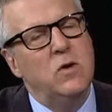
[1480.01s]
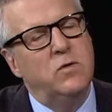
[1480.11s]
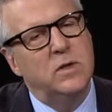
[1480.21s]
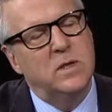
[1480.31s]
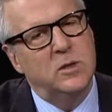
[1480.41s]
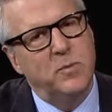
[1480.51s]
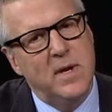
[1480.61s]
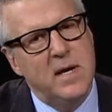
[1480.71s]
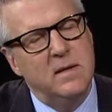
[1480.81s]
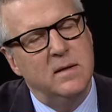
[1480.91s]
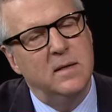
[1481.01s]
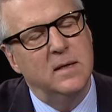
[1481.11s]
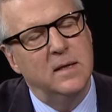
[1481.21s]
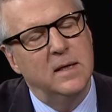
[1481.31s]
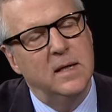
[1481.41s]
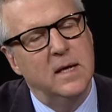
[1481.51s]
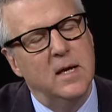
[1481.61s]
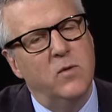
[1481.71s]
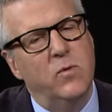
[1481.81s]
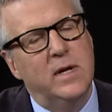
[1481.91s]
you've just explained
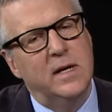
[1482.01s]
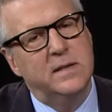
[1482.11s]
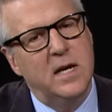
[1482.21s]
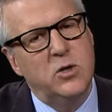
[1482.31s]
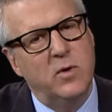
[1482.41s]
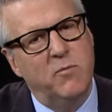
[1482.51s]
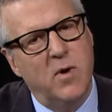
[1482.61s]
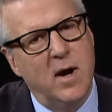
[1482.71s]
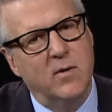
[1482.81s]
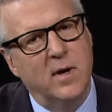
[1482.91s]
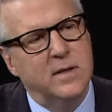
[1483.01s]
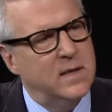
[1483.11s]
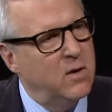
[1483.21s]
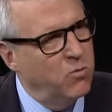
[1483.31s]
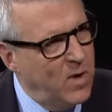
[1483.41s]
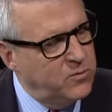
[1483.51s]
we get a century of progress, then a